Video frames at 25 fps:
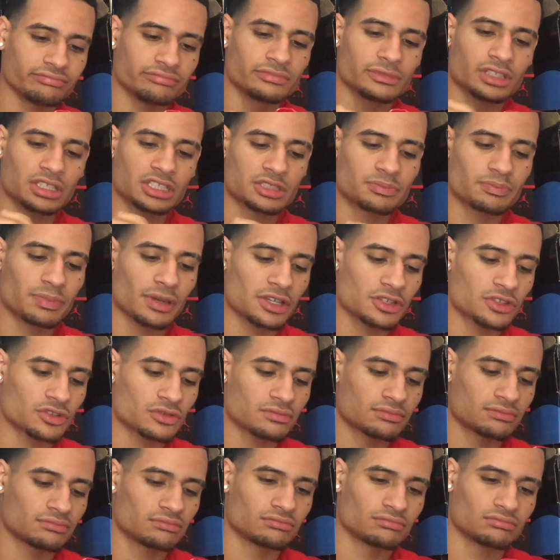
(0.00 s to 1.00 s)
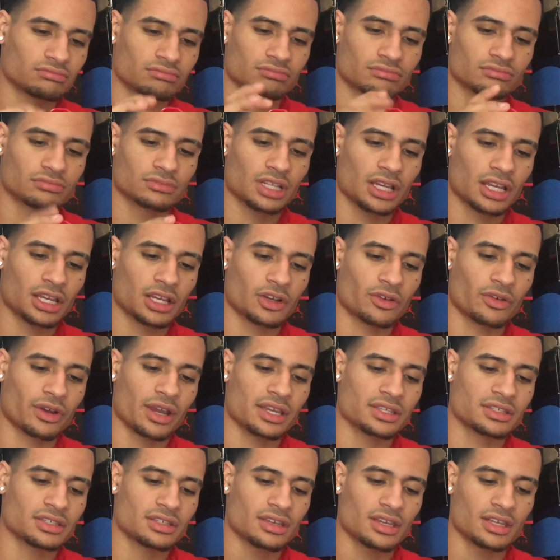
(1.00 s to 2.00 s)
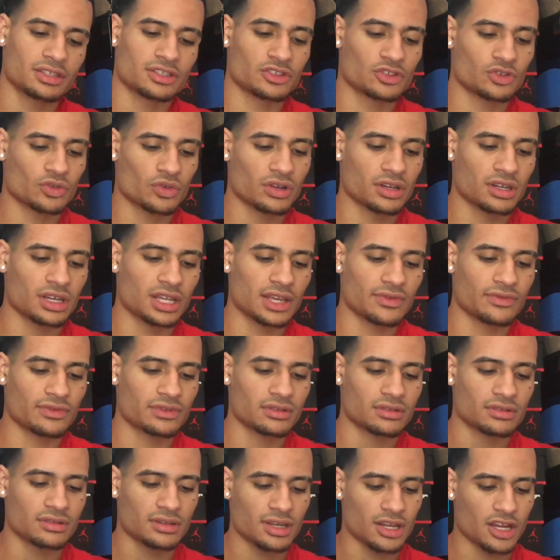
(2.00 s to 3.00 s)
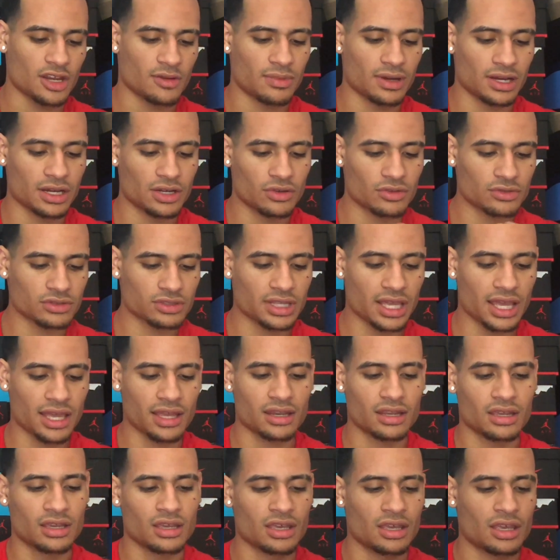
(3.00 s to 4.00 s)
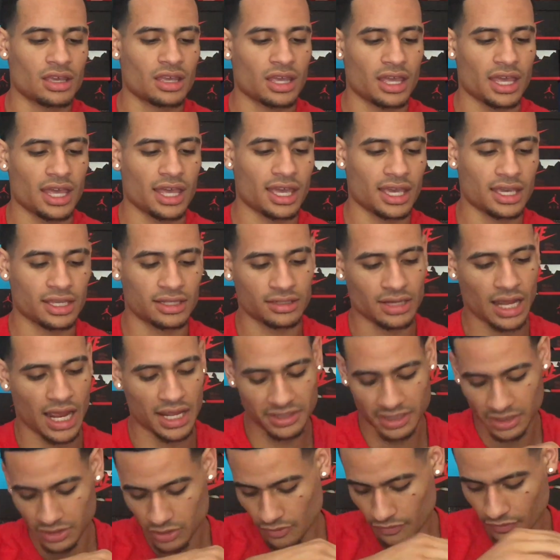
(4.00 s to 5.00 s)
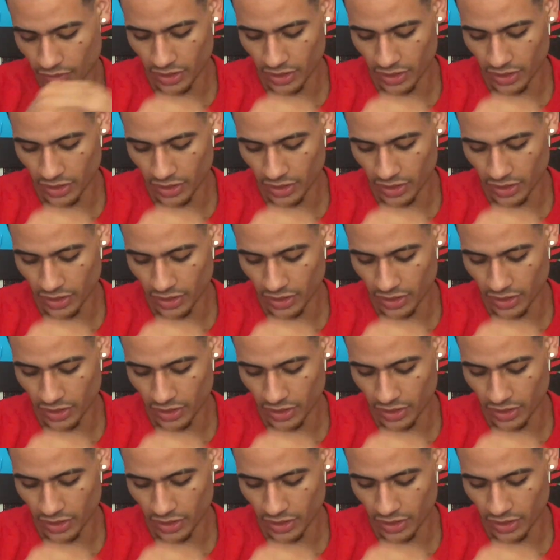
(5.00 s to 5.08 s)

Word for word: Nothing special, nothing crazy. It's a Jordan 11, everybody knows that. And I think they're